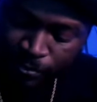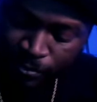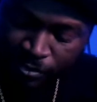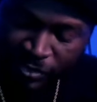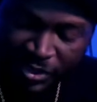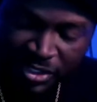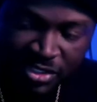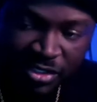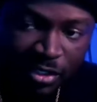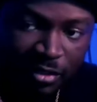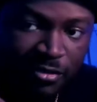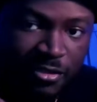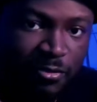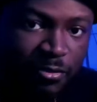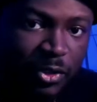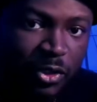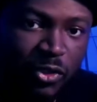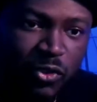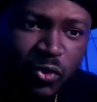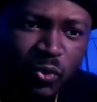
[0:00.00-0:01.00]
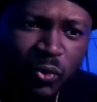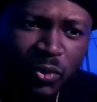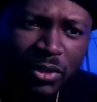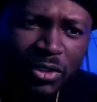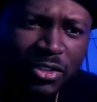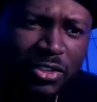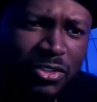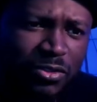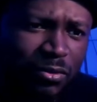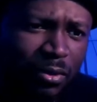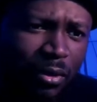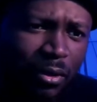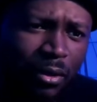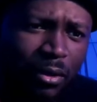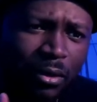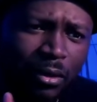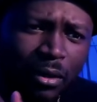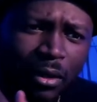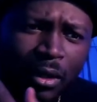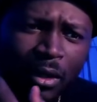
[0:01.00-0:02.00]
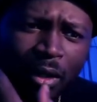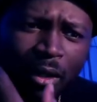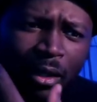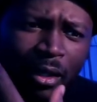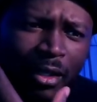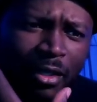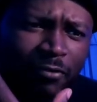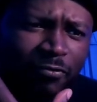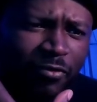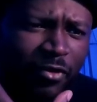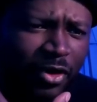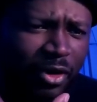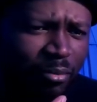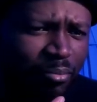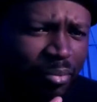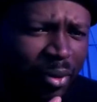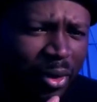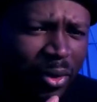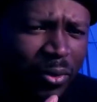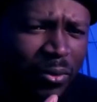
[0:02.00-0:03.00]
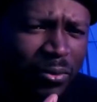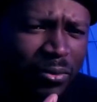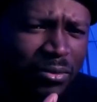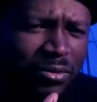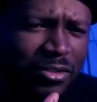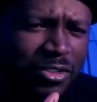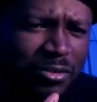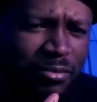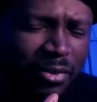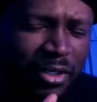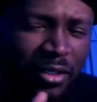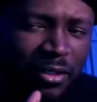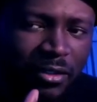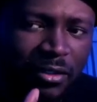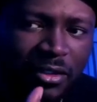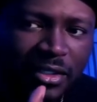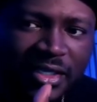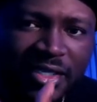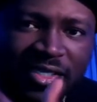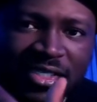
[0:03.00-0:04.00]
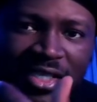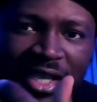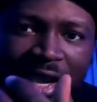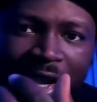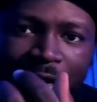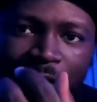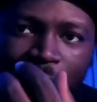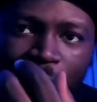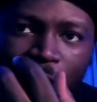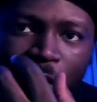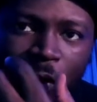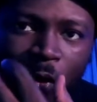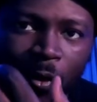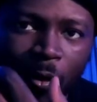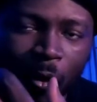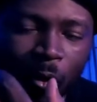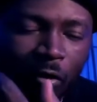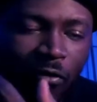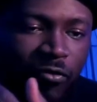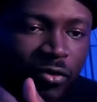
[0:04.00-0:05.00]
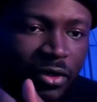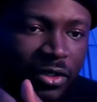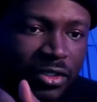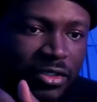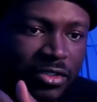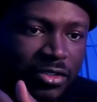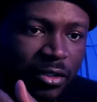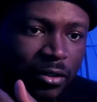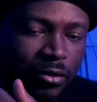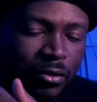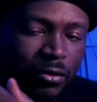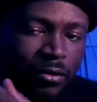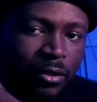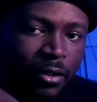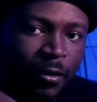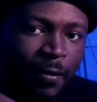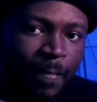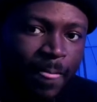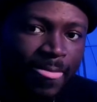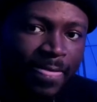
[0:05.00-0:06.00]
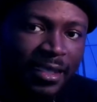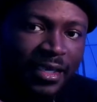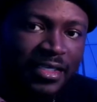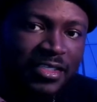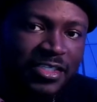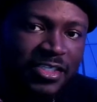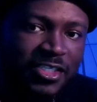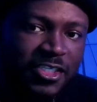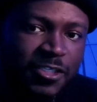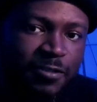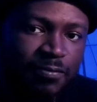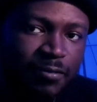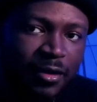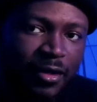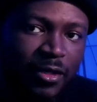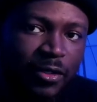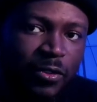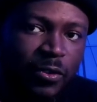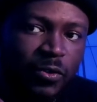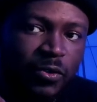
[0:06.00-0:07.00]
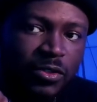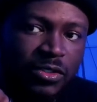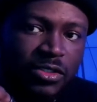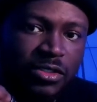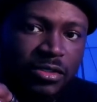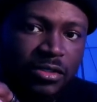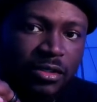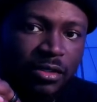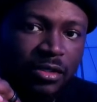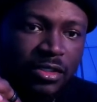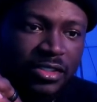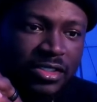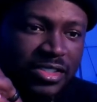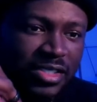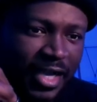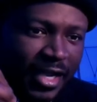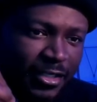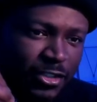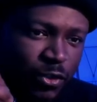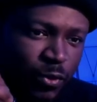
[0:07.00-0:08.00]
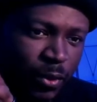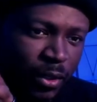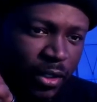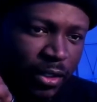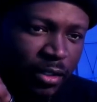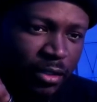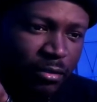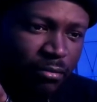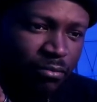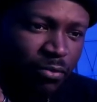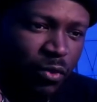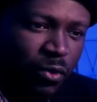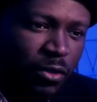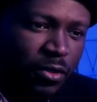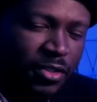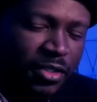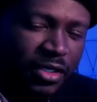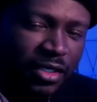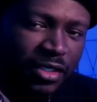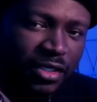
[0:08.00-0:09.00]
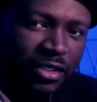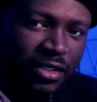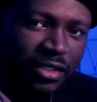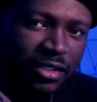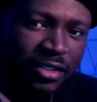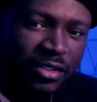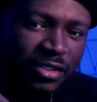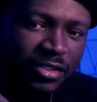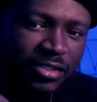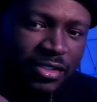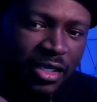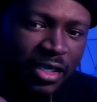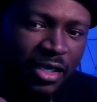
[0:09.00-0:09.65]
This stuff smells really strong, very potent smell. It's not overly so, it just smells saturated more than it does